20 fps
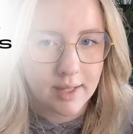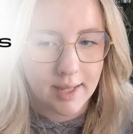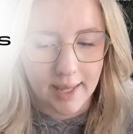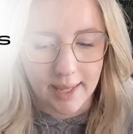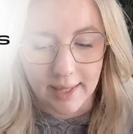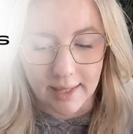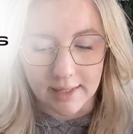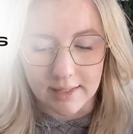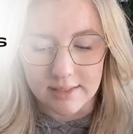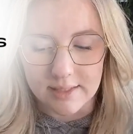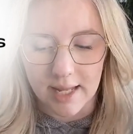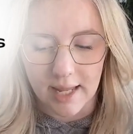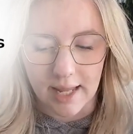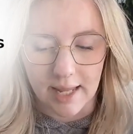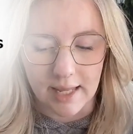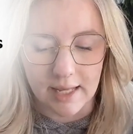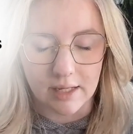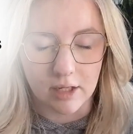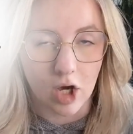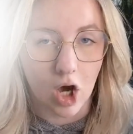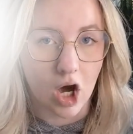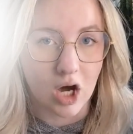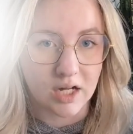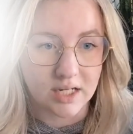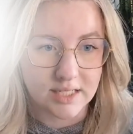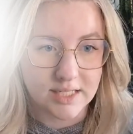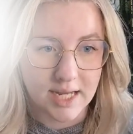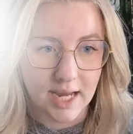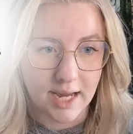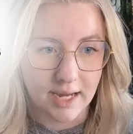and a
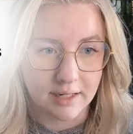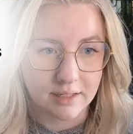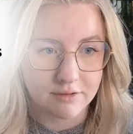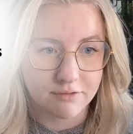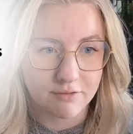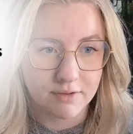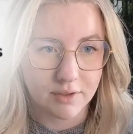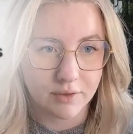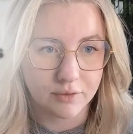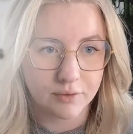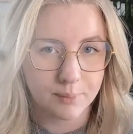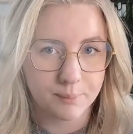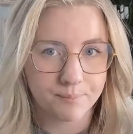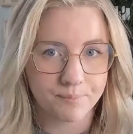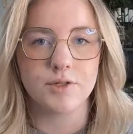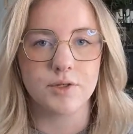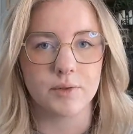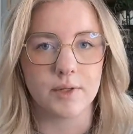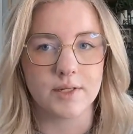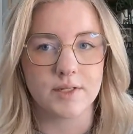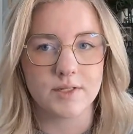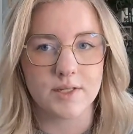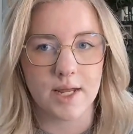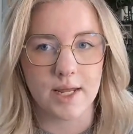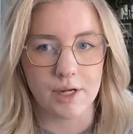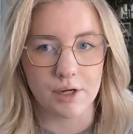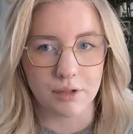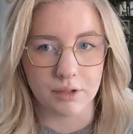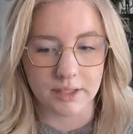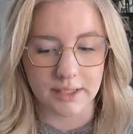contact field. So let's say
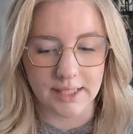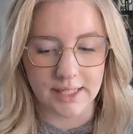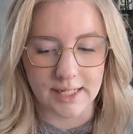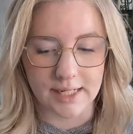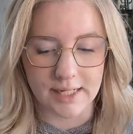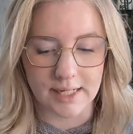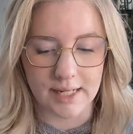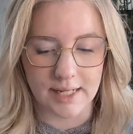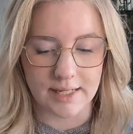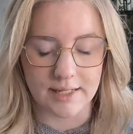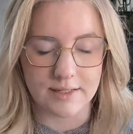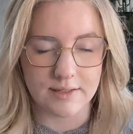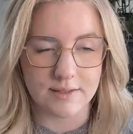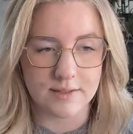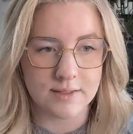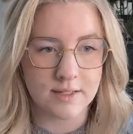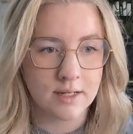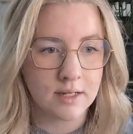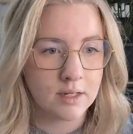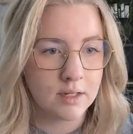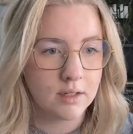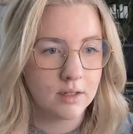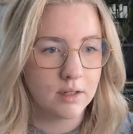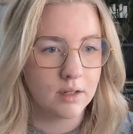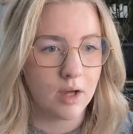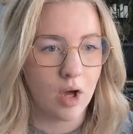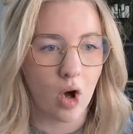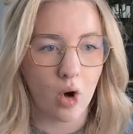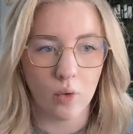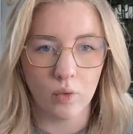your lead is
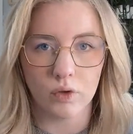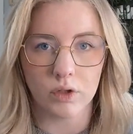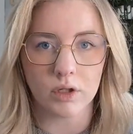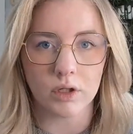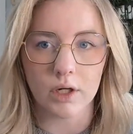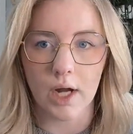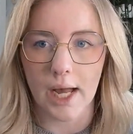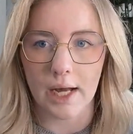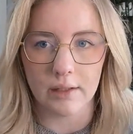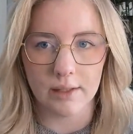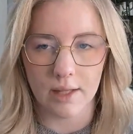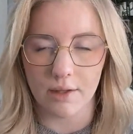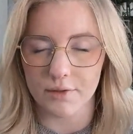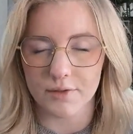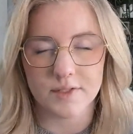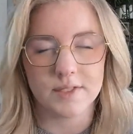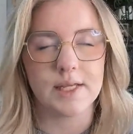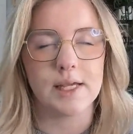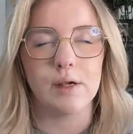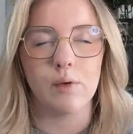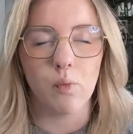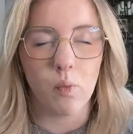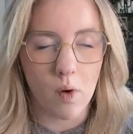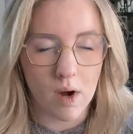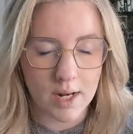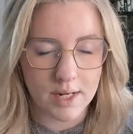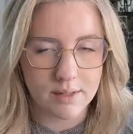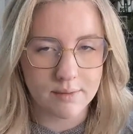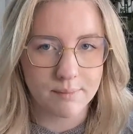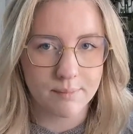owner LLC
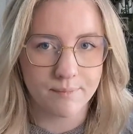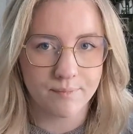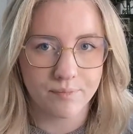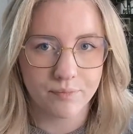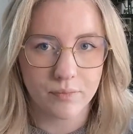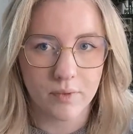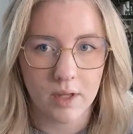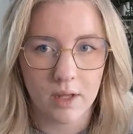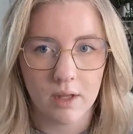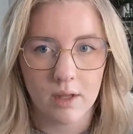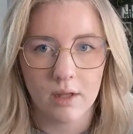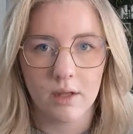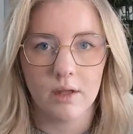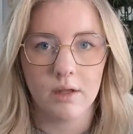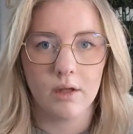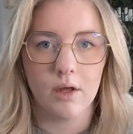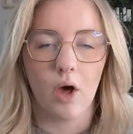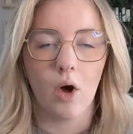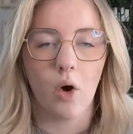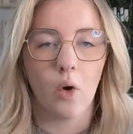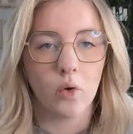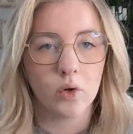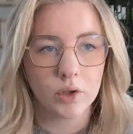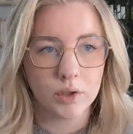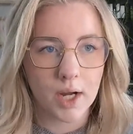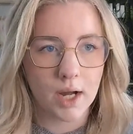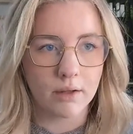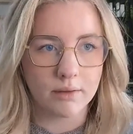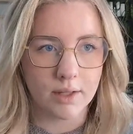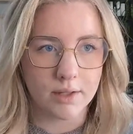1. Owner
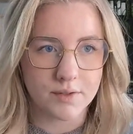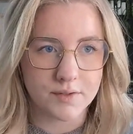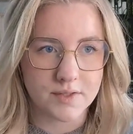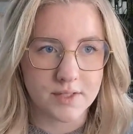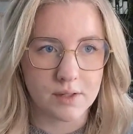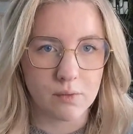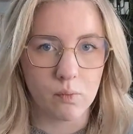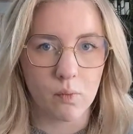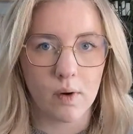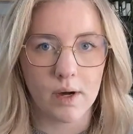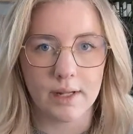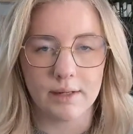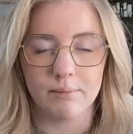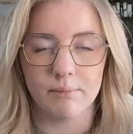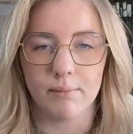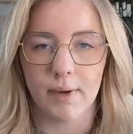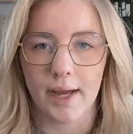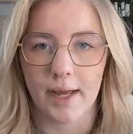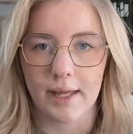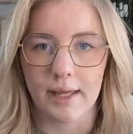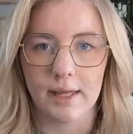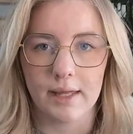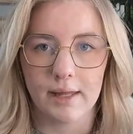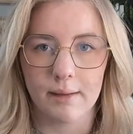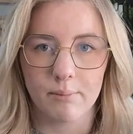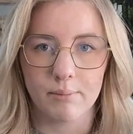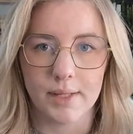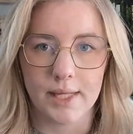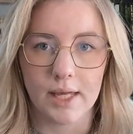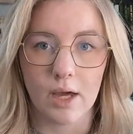LLC 1 might
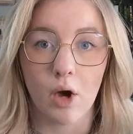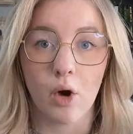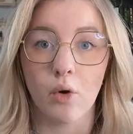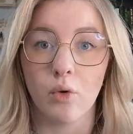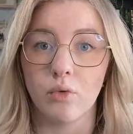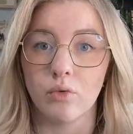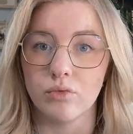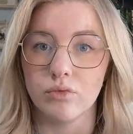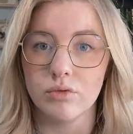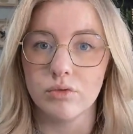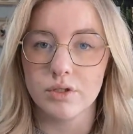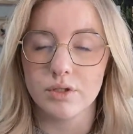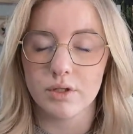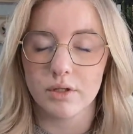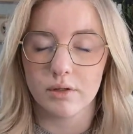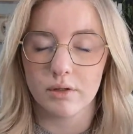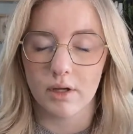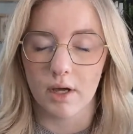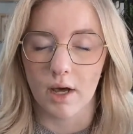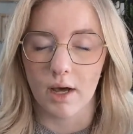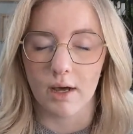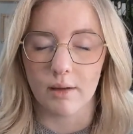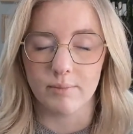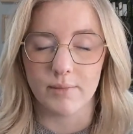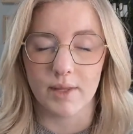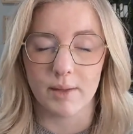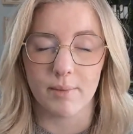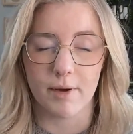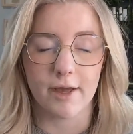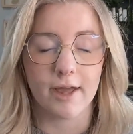be owned.
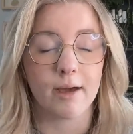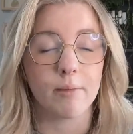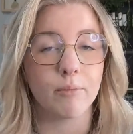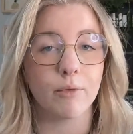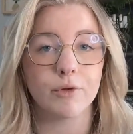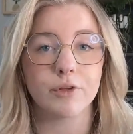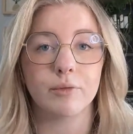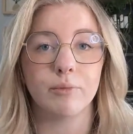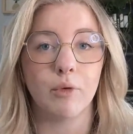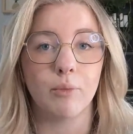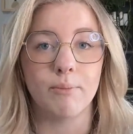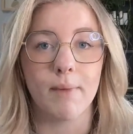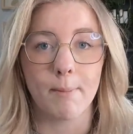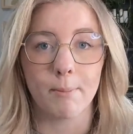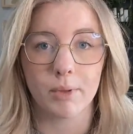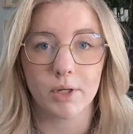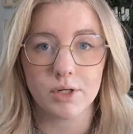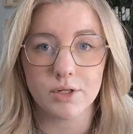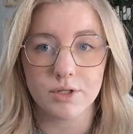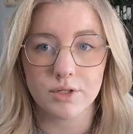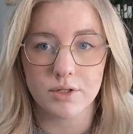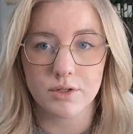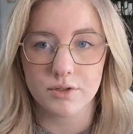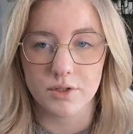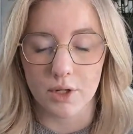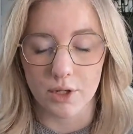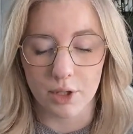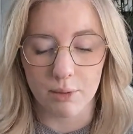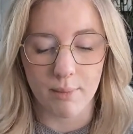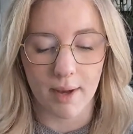They might have multiple members. So
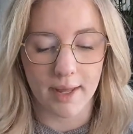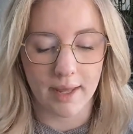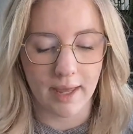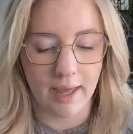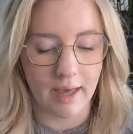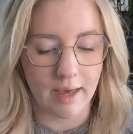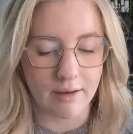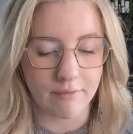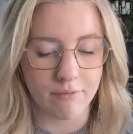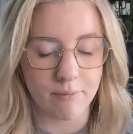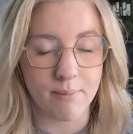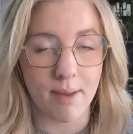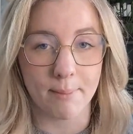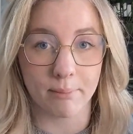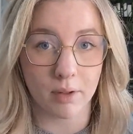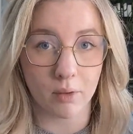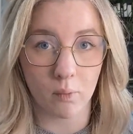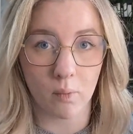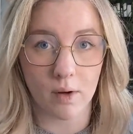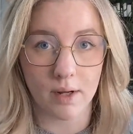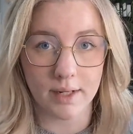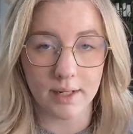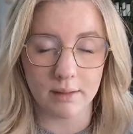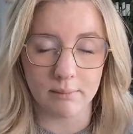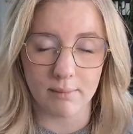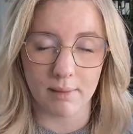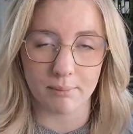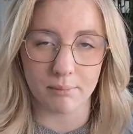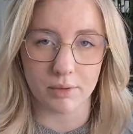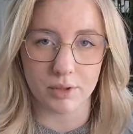you might have member 1
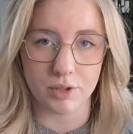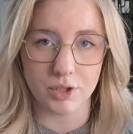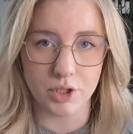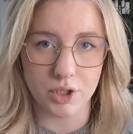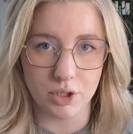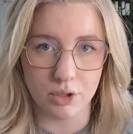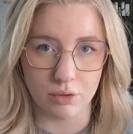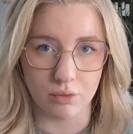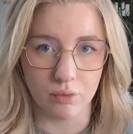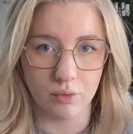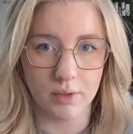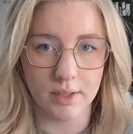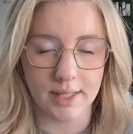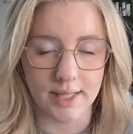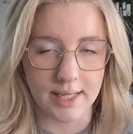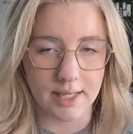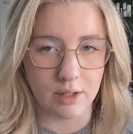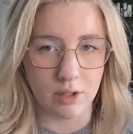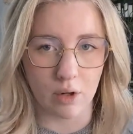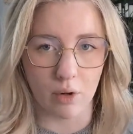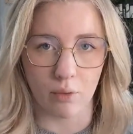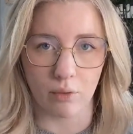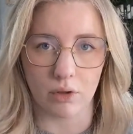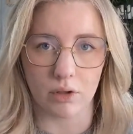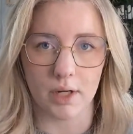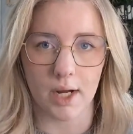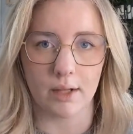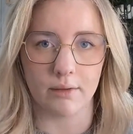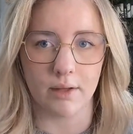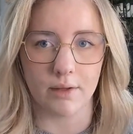and member 2 in
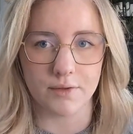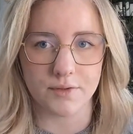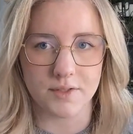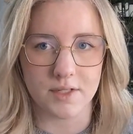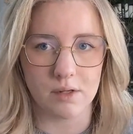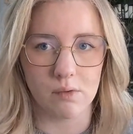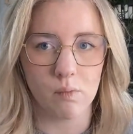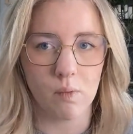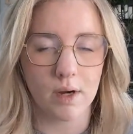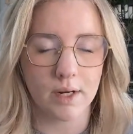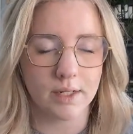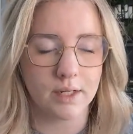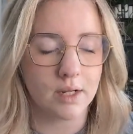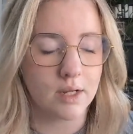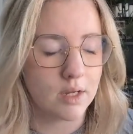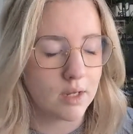owner LLC 1.